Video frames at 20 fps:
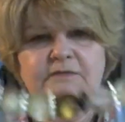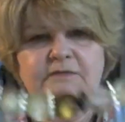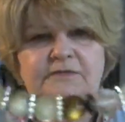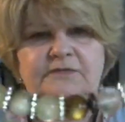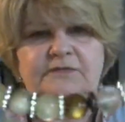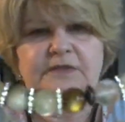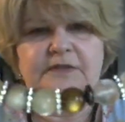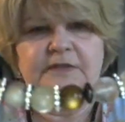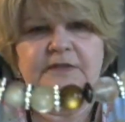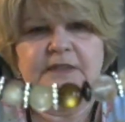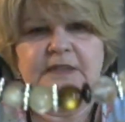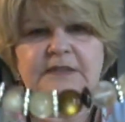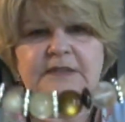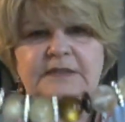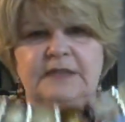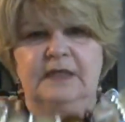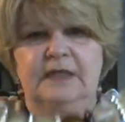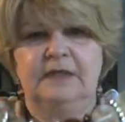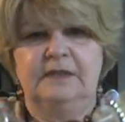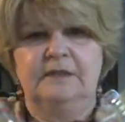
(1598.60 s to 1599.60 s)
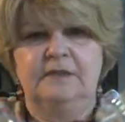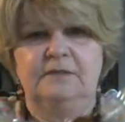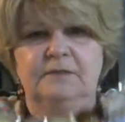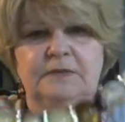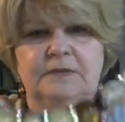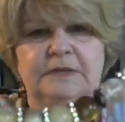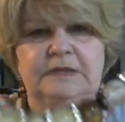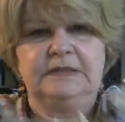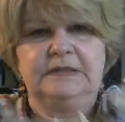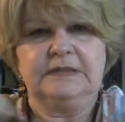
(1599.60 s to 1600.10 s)
I was very
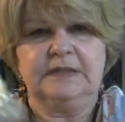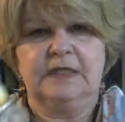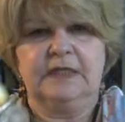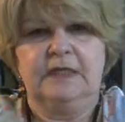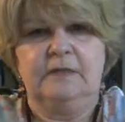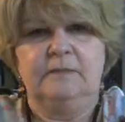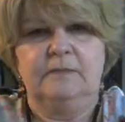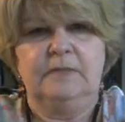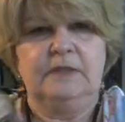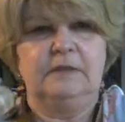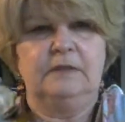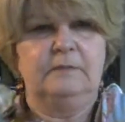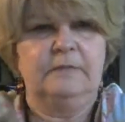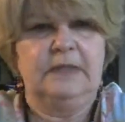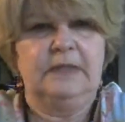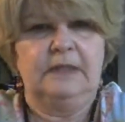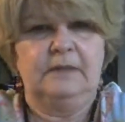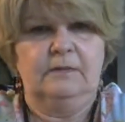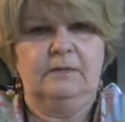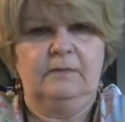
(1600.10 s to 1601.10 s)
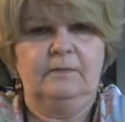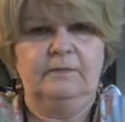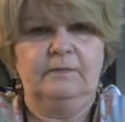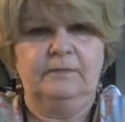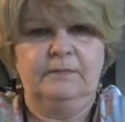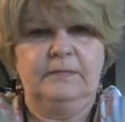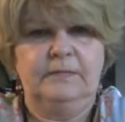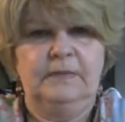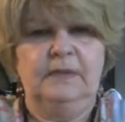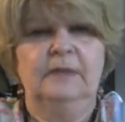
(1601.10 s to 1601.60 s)
excited when this came in the mail.
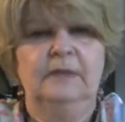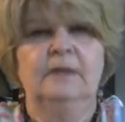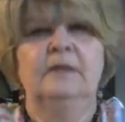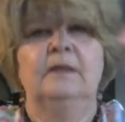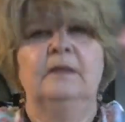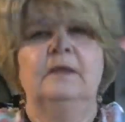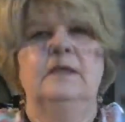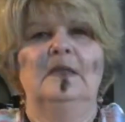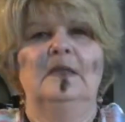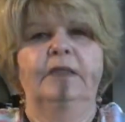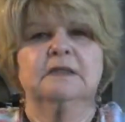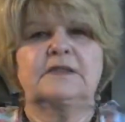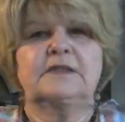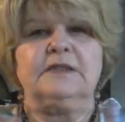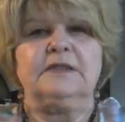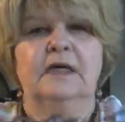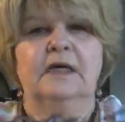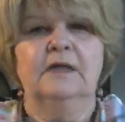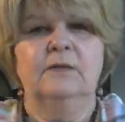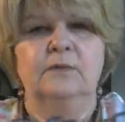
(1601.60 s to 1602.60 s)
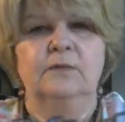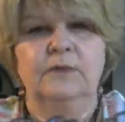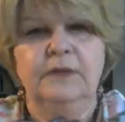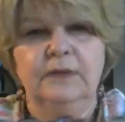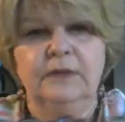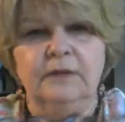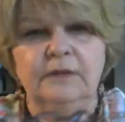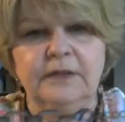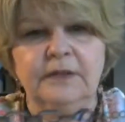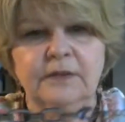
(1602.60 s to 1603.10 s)
And it's got a
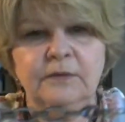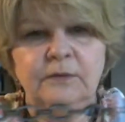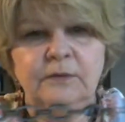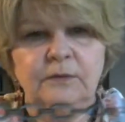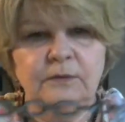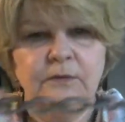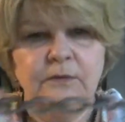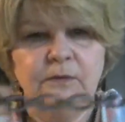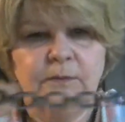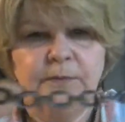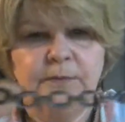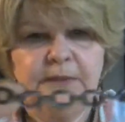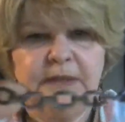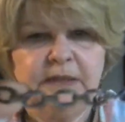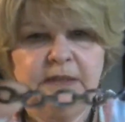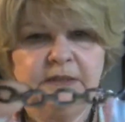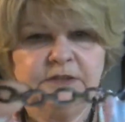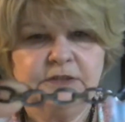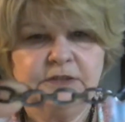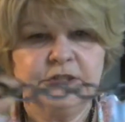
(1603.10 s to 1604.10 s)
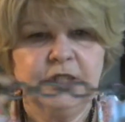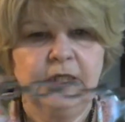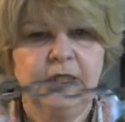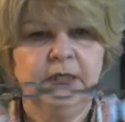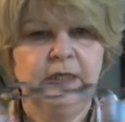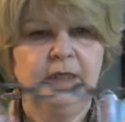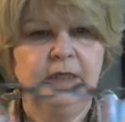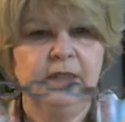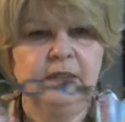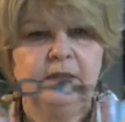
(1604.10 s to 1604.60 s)
really cool big
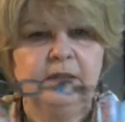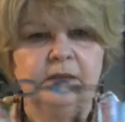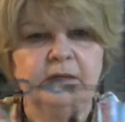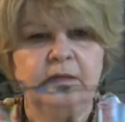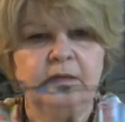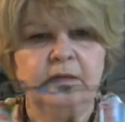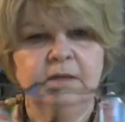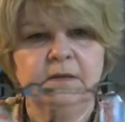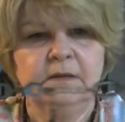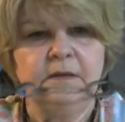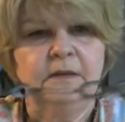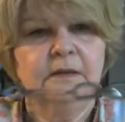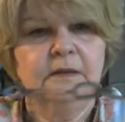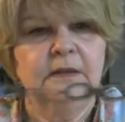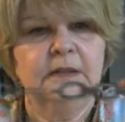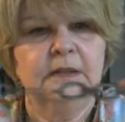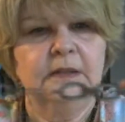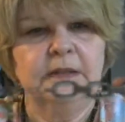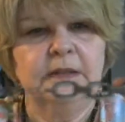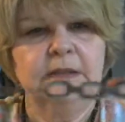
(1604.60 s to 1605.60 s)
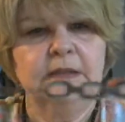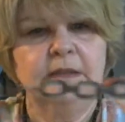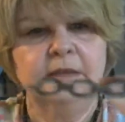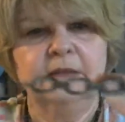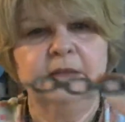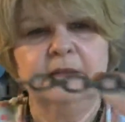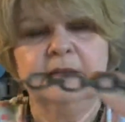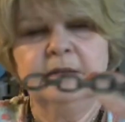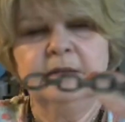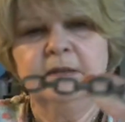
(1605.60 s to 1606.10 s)
chain on
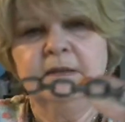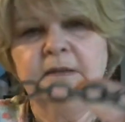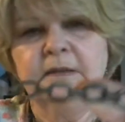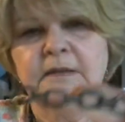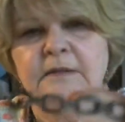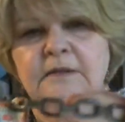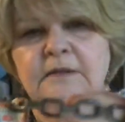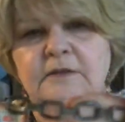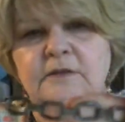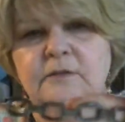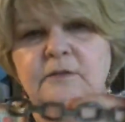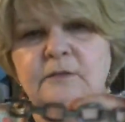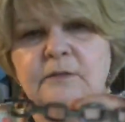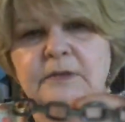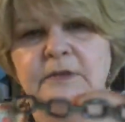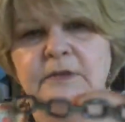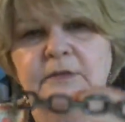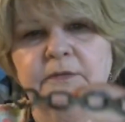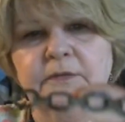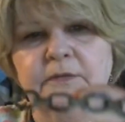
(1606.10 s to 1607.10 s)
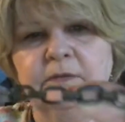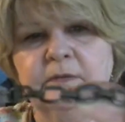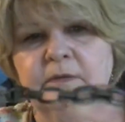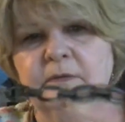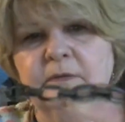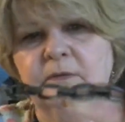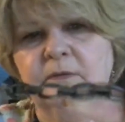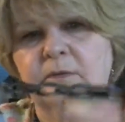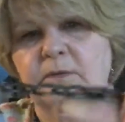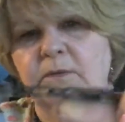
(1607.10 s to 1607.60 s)
it that's real
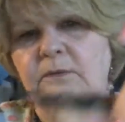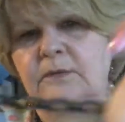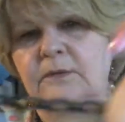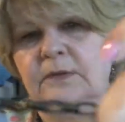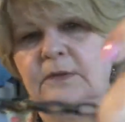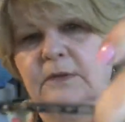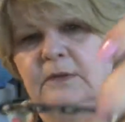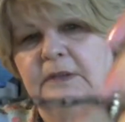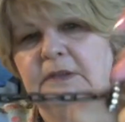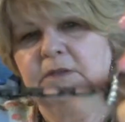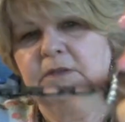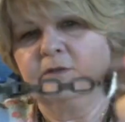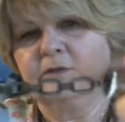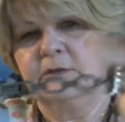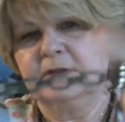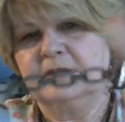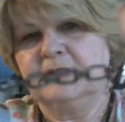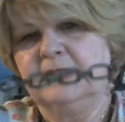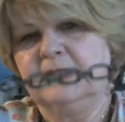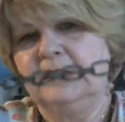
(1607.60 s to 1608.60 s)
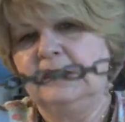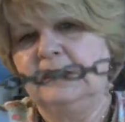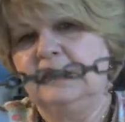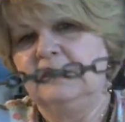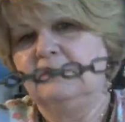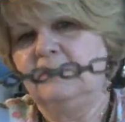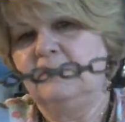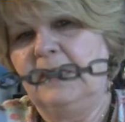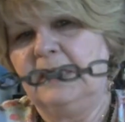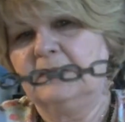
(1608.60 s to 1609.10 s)

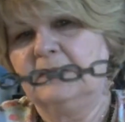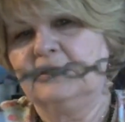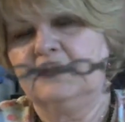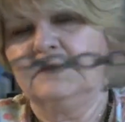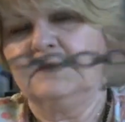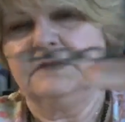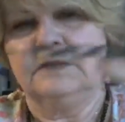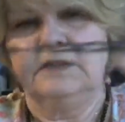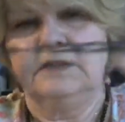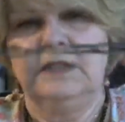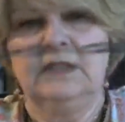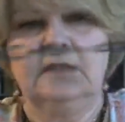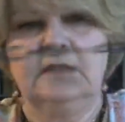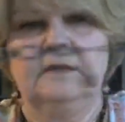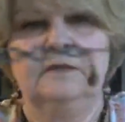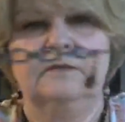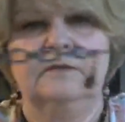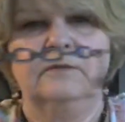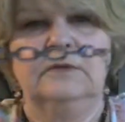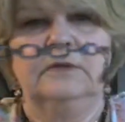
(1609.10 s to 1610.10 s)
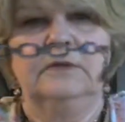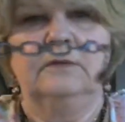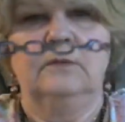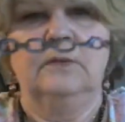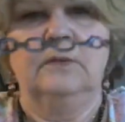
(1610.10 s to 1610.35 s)
interesting and matches the necklace